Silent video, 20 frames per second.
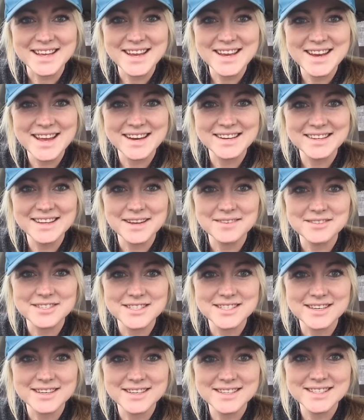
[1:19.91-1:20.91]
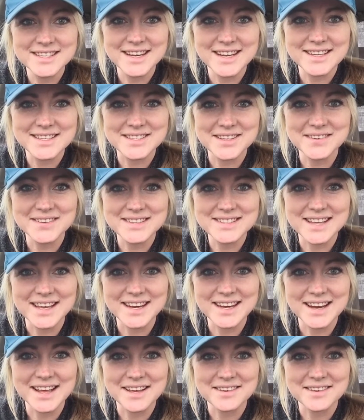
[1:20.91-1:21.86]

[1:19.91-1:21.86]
hey Natalie, I'm just starting today, so excited.